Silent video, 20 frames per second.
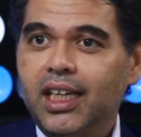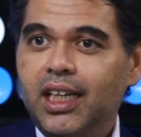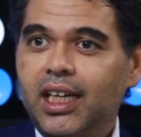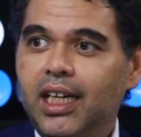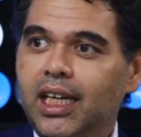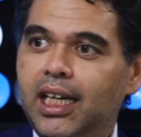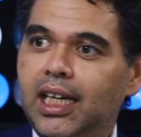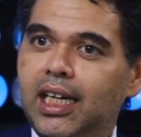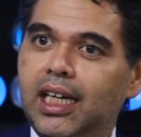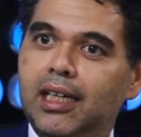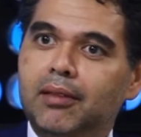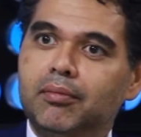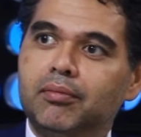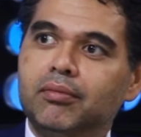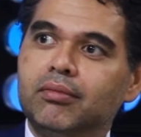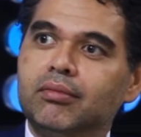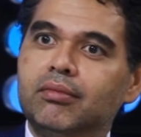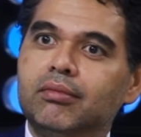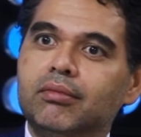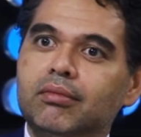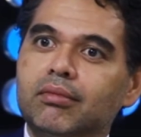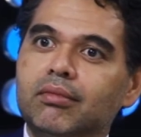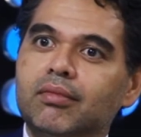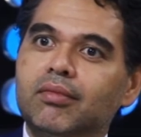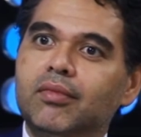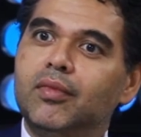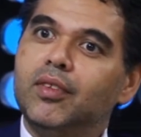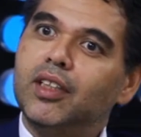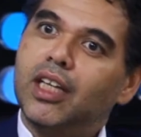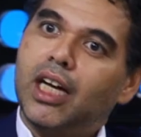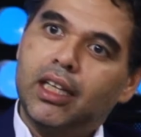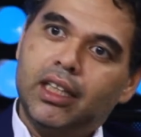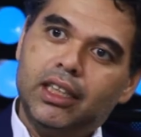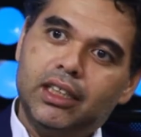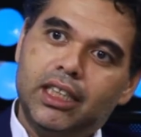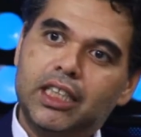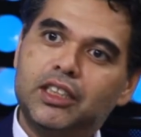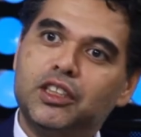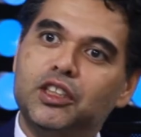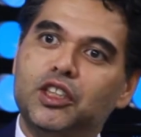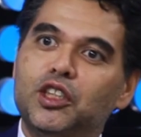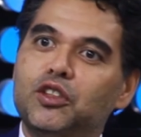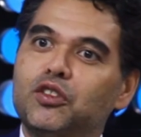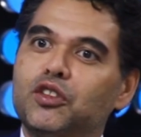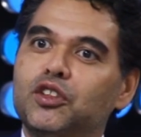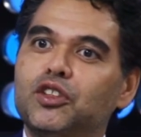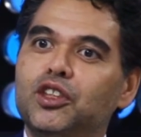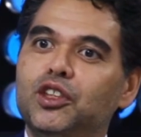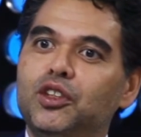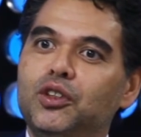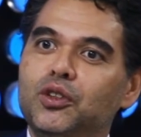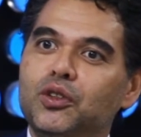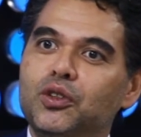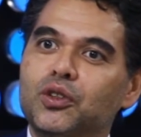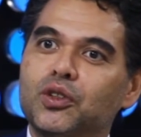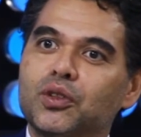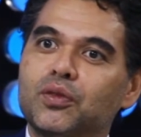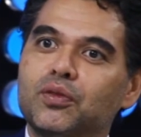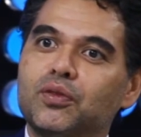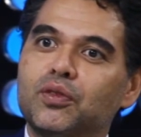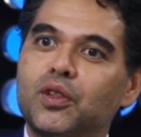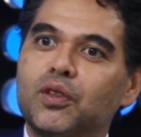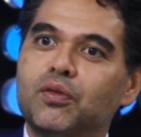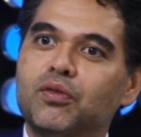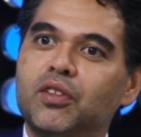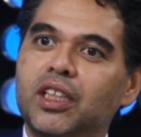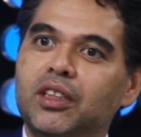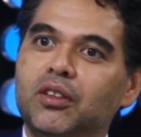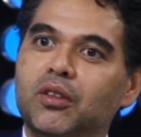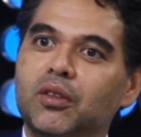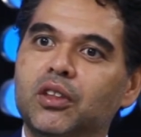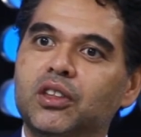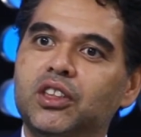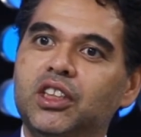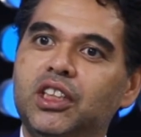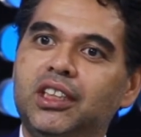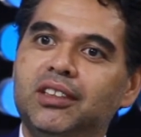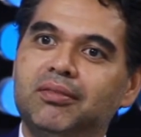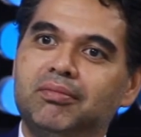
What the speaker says: I think that's an interesting use of technology.